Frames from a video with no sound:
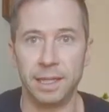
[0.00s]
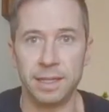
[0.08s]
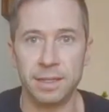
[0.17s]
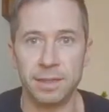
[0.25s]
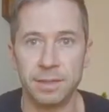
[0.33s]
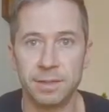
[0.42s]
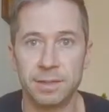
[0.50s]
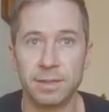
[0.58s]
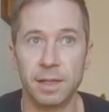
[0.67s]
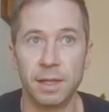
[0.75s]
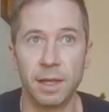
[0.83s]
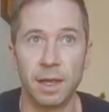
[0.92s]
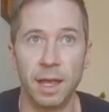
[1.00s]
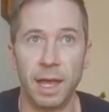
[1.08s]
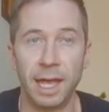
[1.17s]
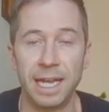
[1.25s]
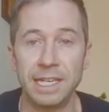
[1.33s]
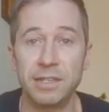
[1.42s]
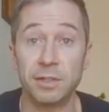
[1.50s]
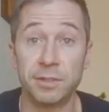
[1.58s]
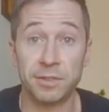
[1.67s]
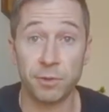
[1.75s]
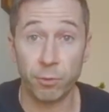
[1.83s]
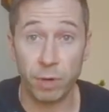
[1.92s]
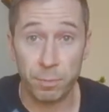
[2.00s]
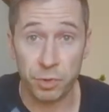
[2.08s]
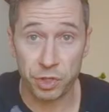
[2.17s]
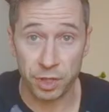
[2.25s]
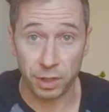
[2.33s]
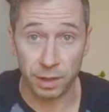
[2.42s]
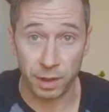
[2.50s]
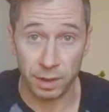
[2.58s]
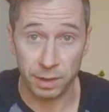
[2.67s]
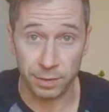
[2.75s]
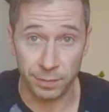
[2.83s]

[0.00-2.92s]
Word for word: is a description.